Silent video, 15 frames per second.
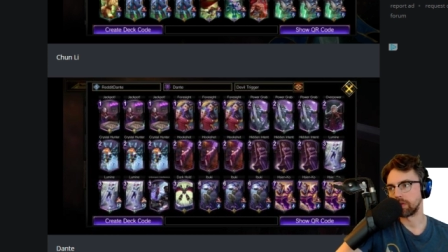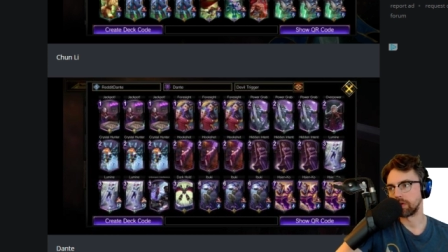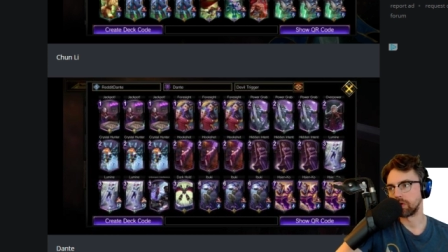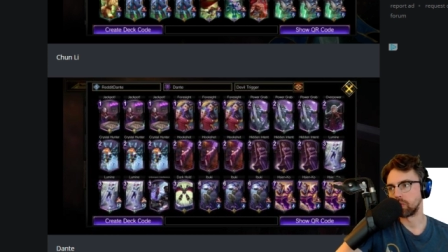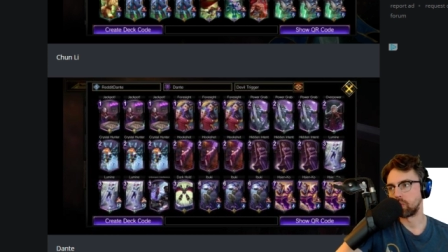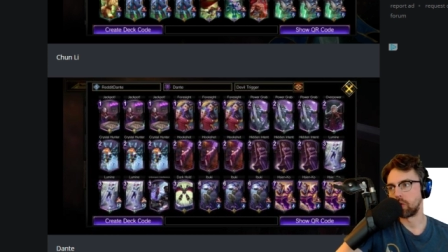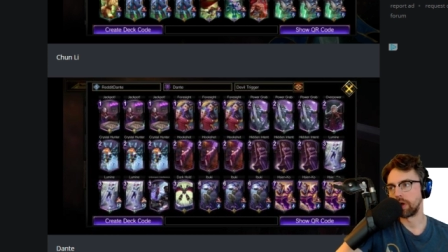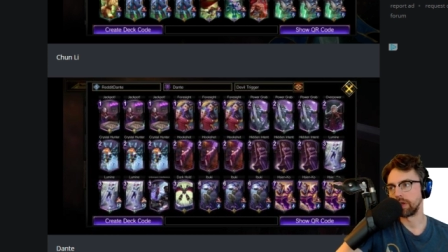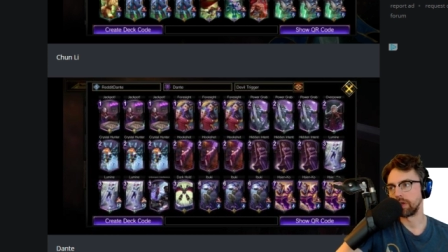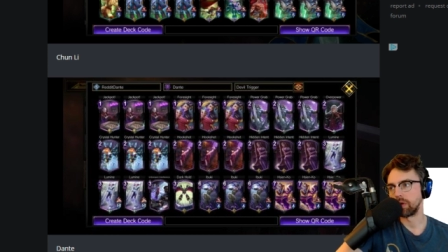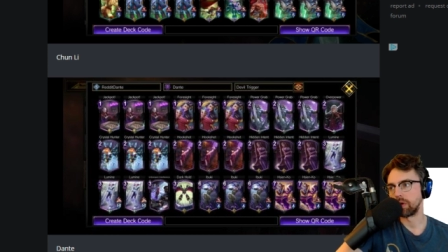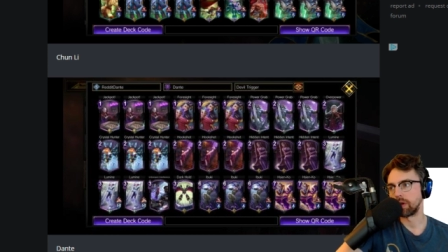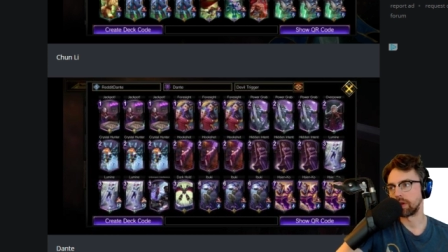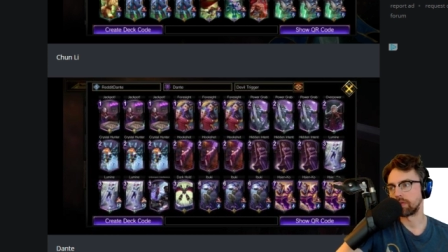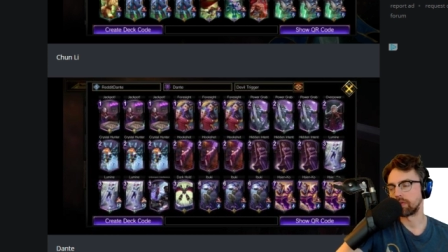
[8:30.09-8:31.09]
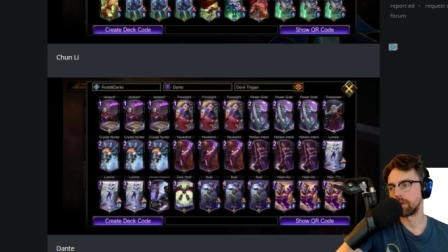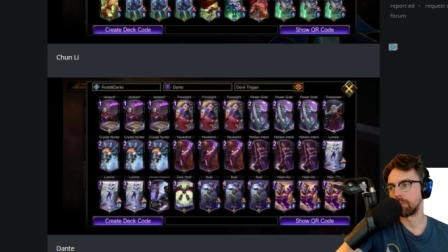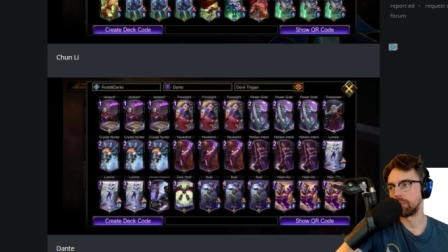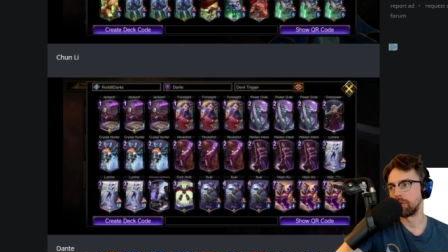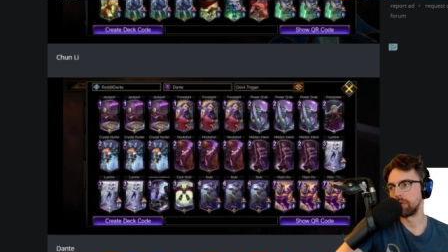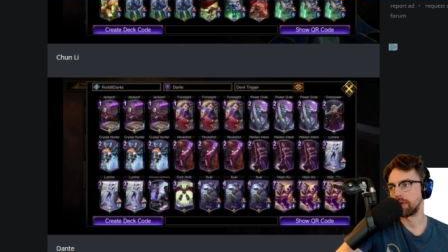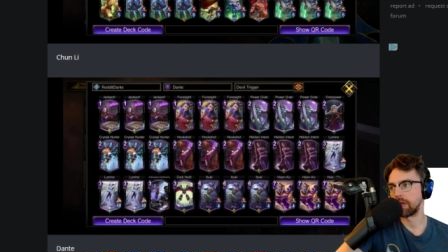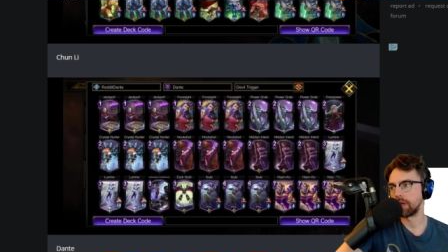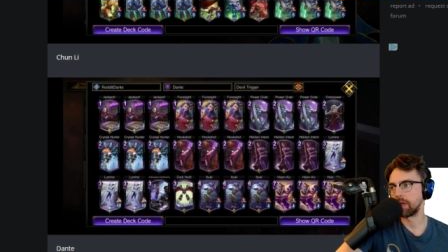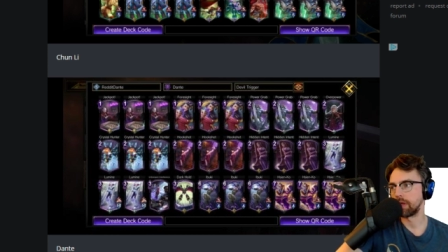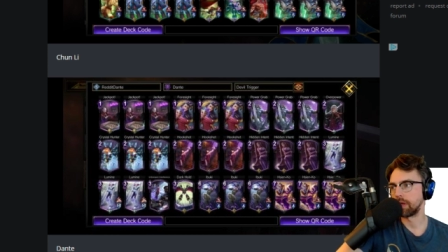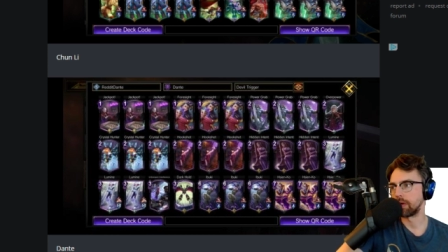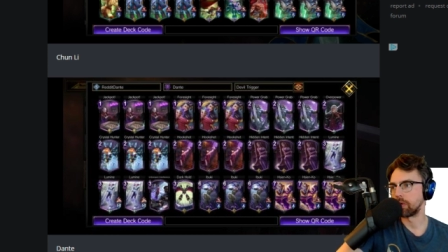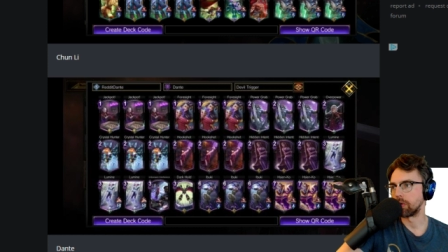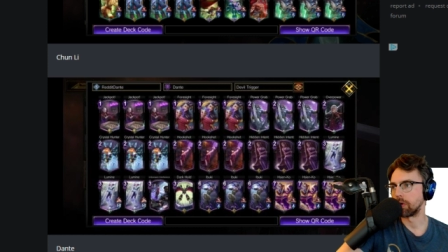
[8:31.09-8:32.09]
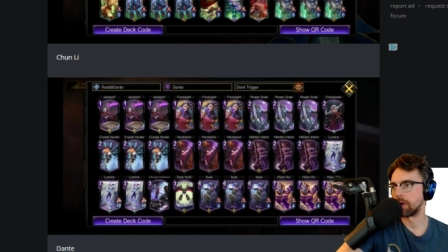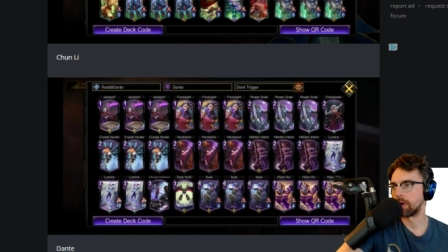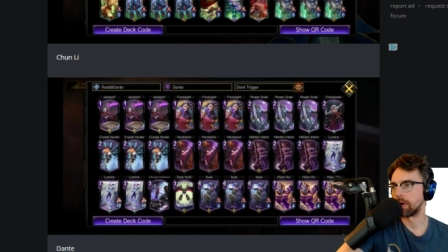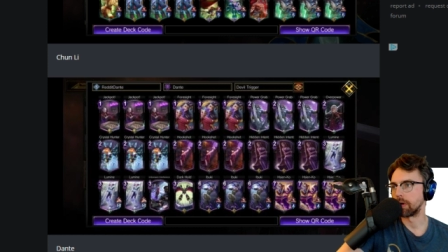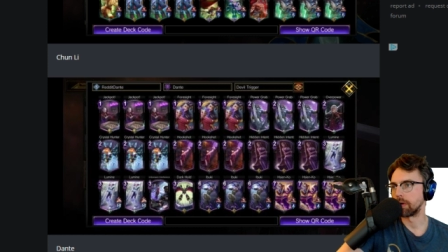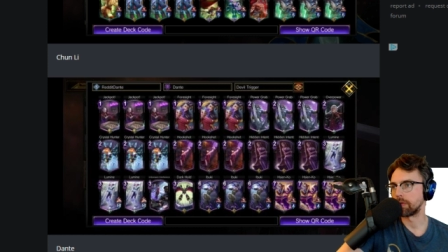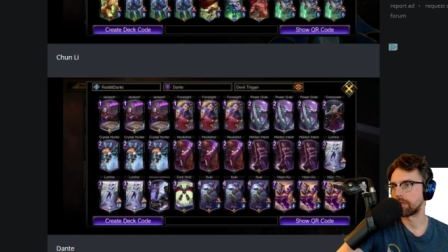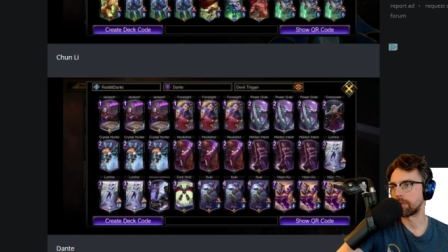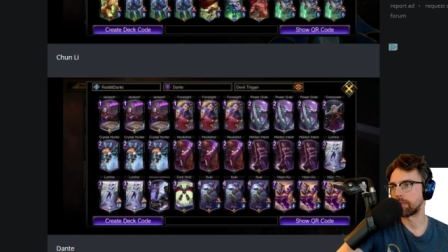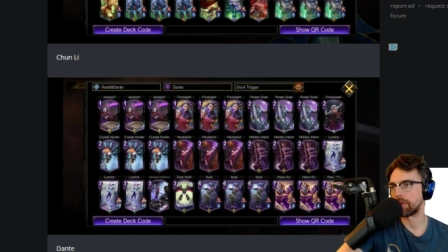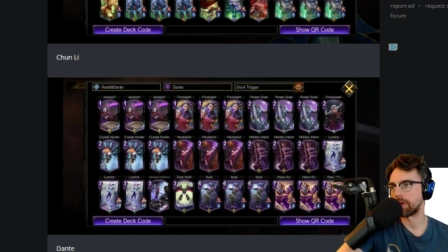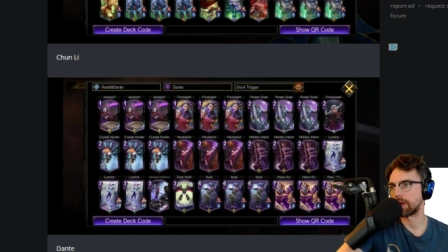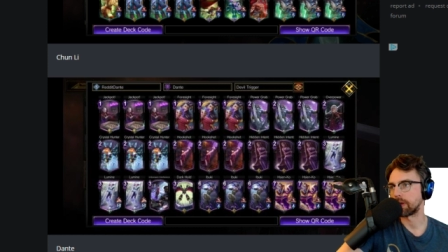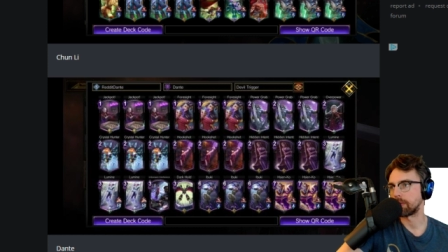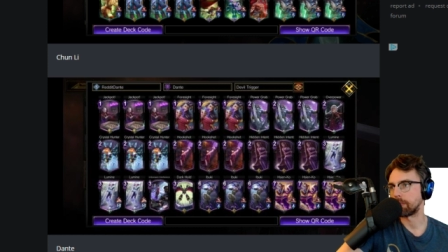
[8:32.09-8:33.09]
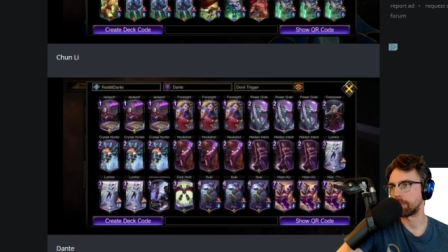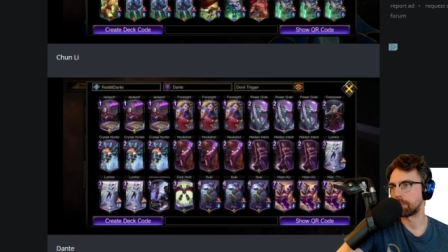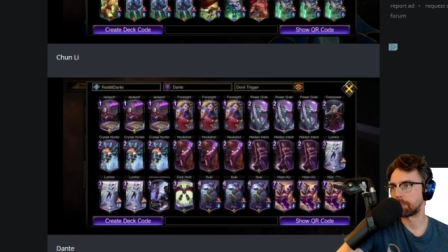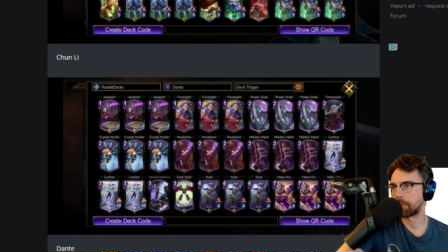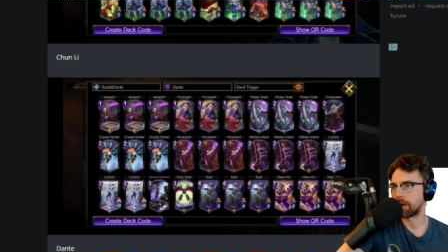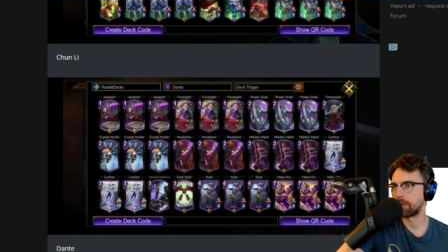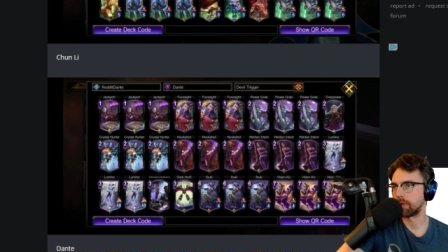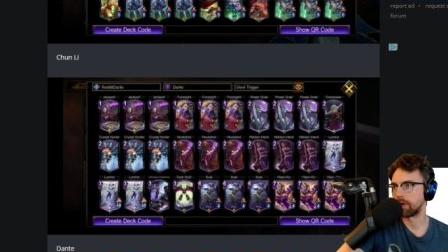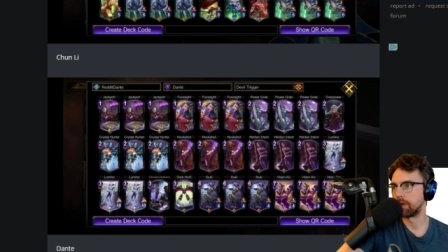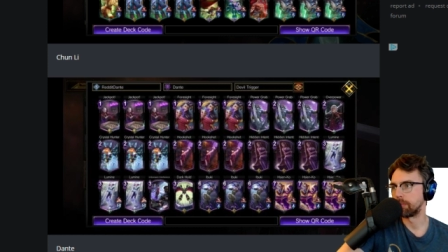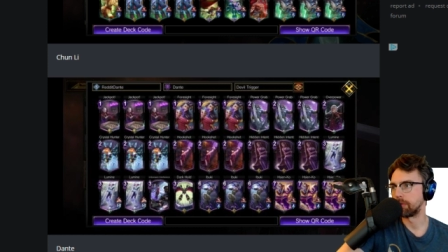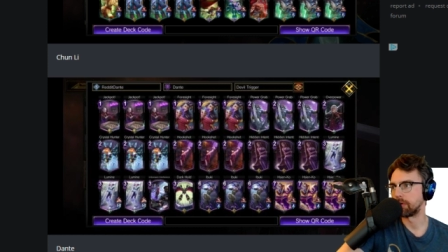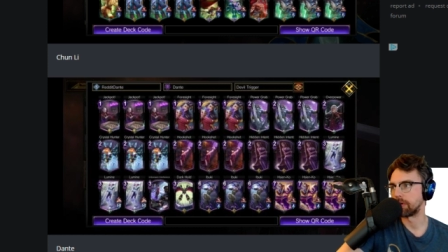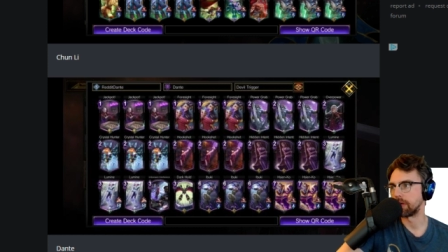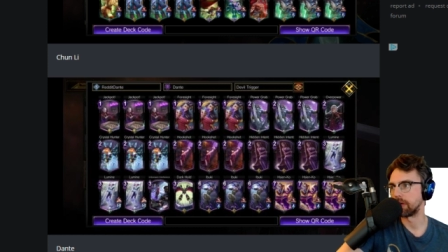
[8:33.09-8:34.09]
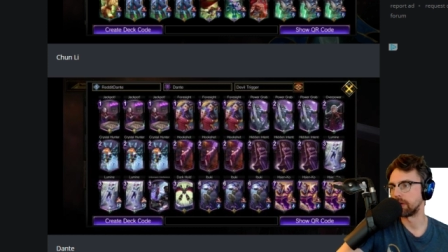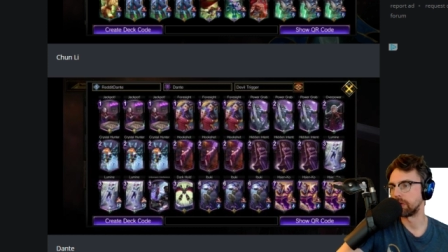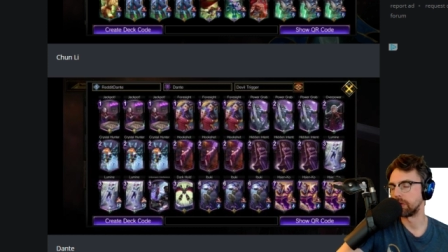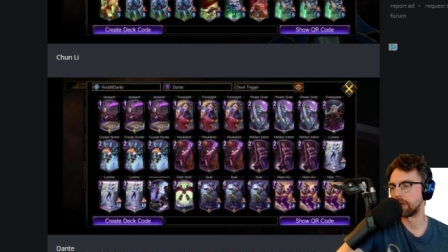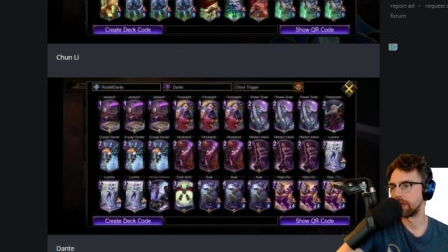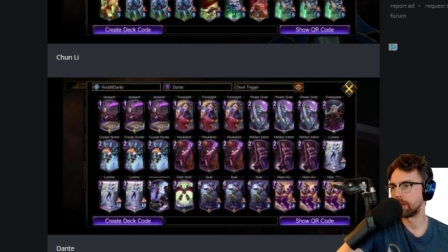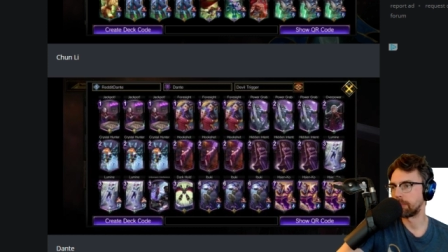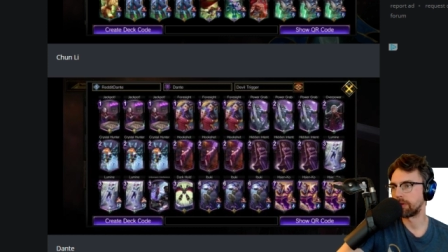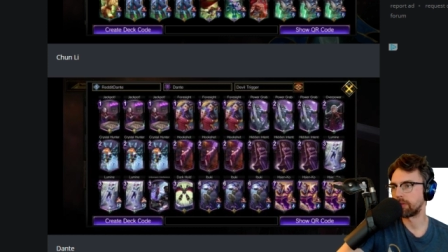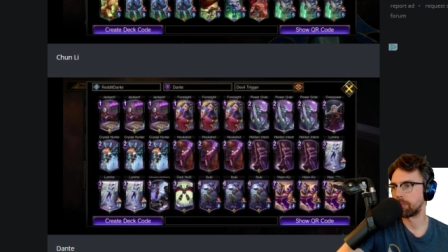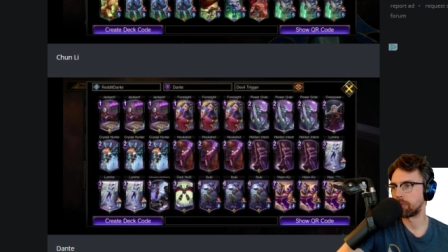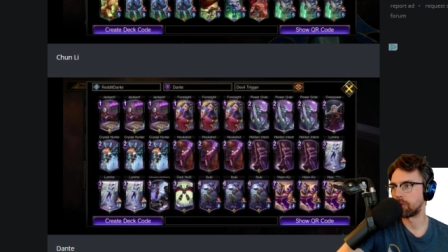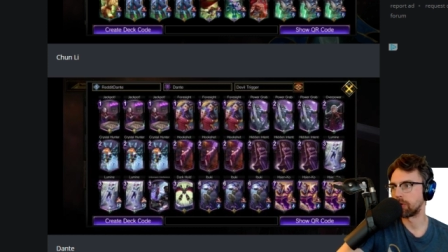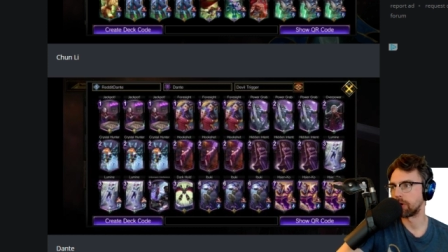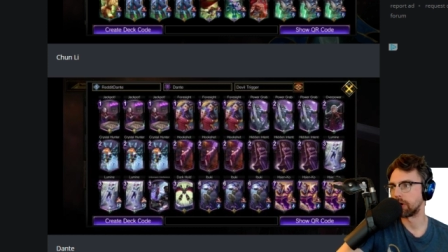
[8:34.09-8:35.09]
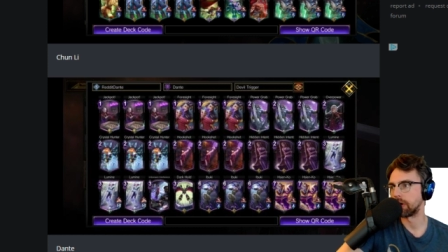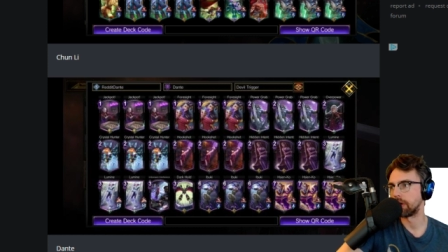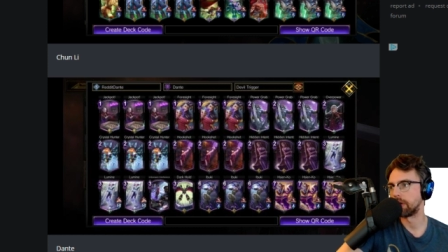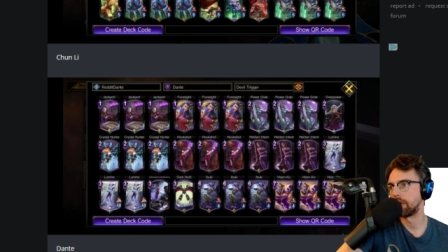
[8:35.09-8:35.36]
your one unit, it's a Buki or something like probably an Ibuki. You get them on the board,